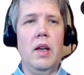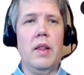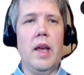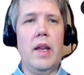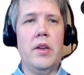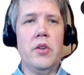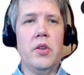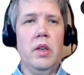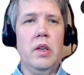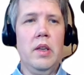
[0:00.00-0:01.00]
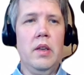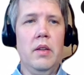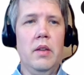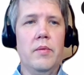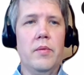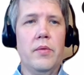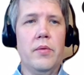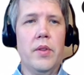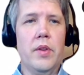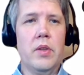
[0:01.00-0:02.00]
Additionally,
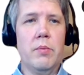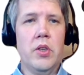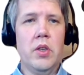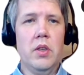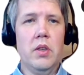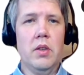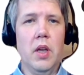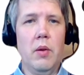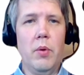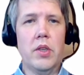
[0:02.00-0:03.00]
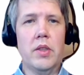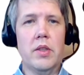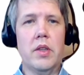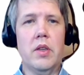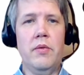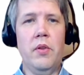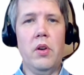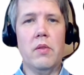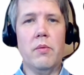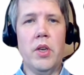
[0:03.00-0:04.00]
for this widget, which is the
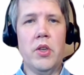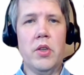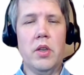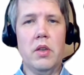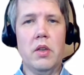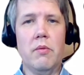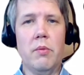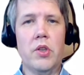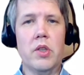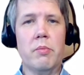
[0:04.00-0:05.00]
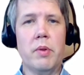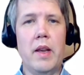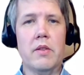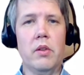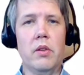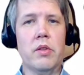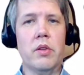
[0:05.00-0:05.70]
default widget, which displays also the